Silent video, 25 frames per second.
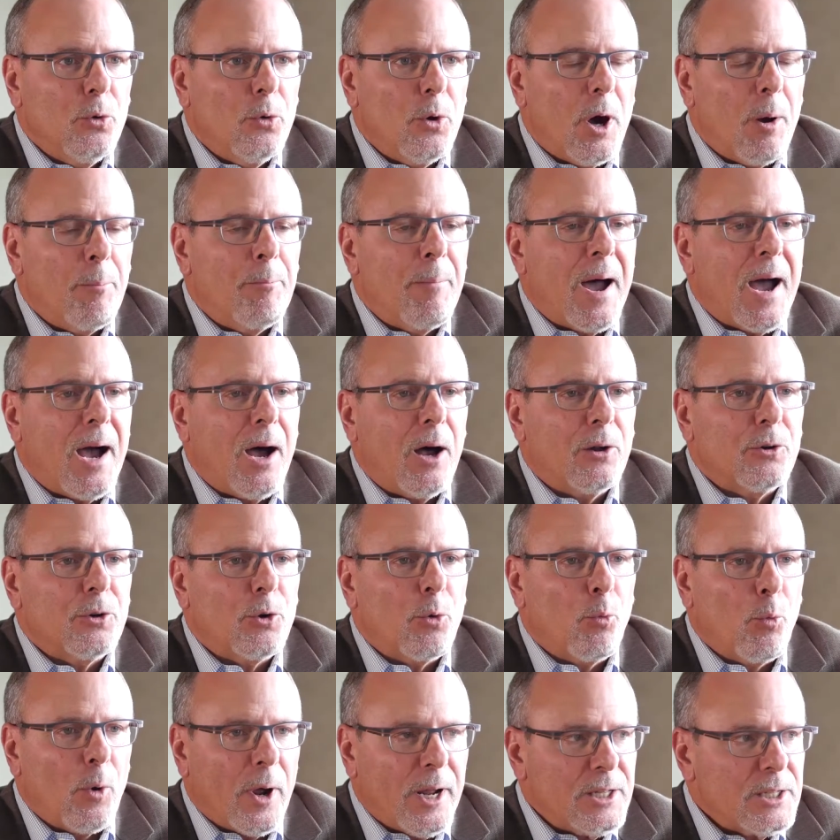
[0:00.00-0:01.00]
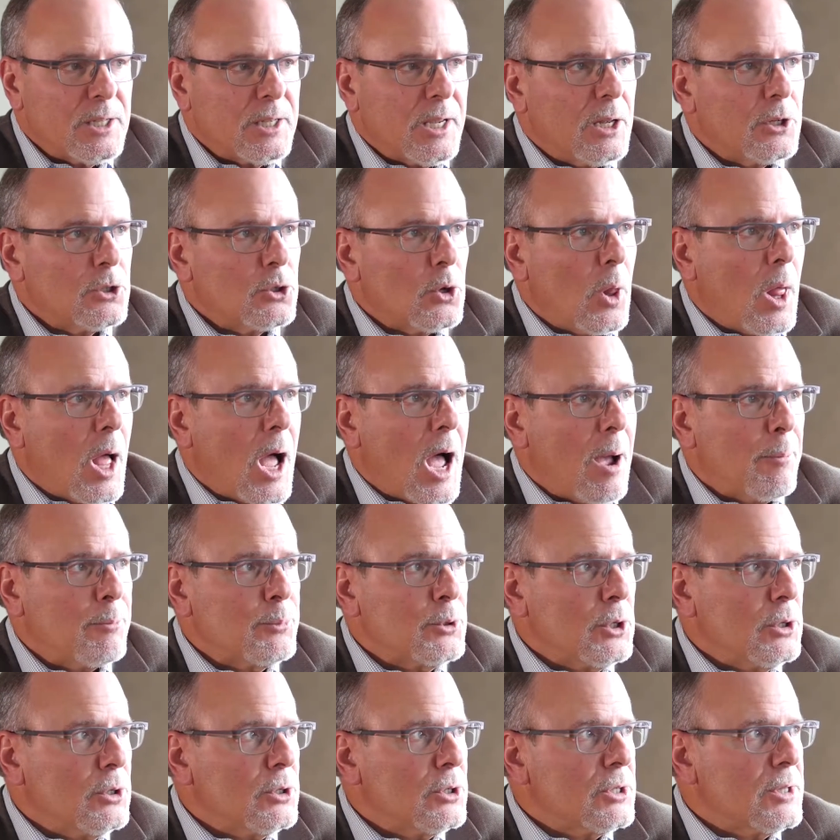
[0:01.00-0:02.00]
to you about rate schedule
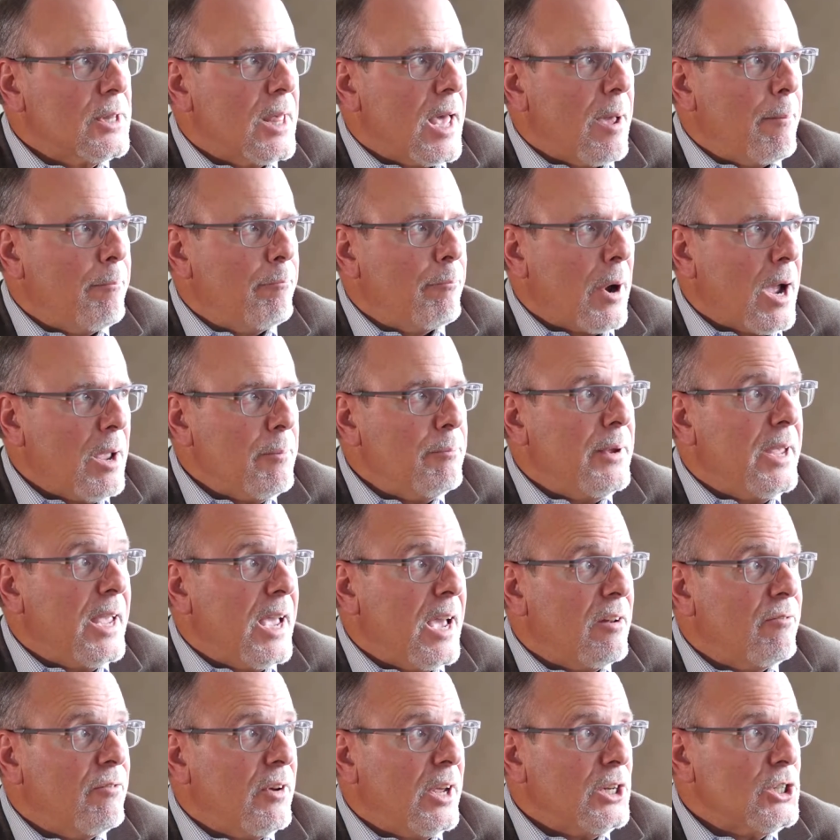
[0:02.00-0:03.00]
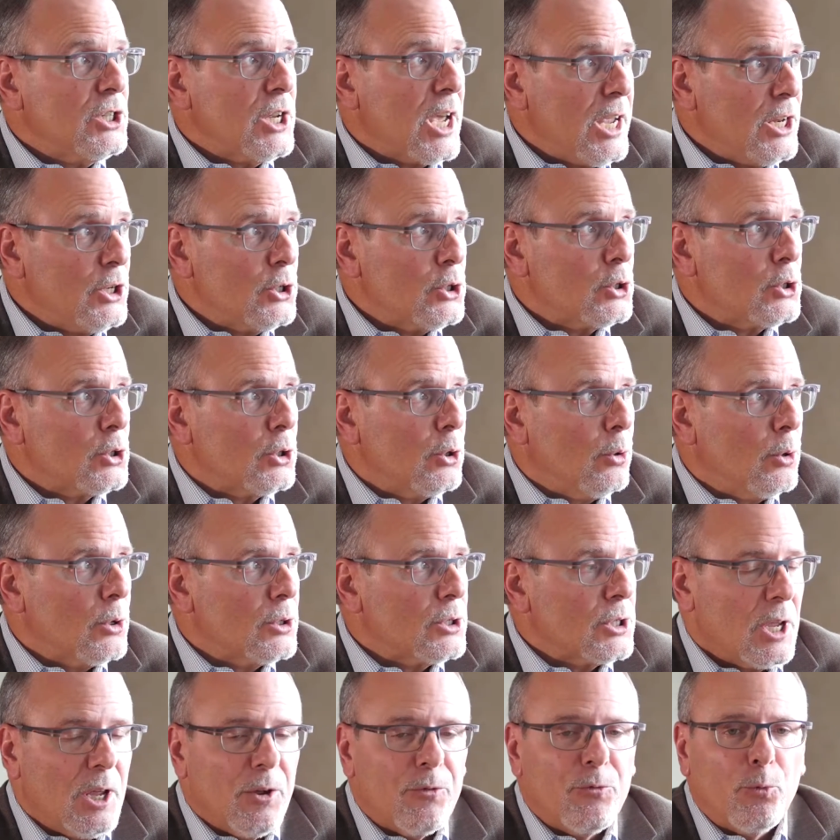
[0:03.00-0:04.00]
options that might be advantageous
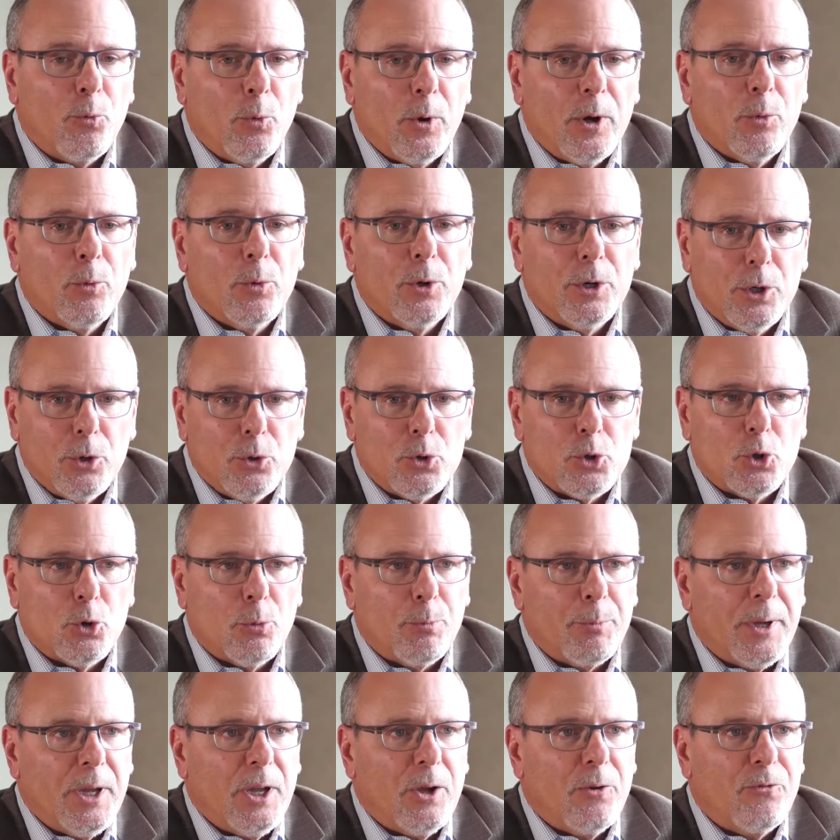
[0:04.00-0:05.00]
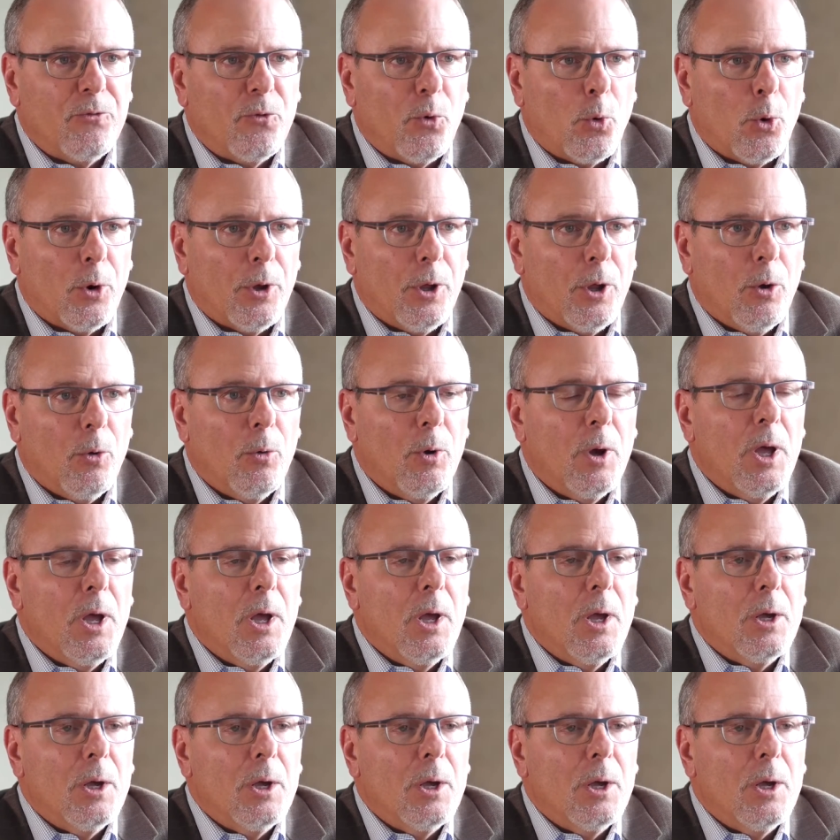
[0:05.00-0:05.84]
to us if we reduce your peak for you.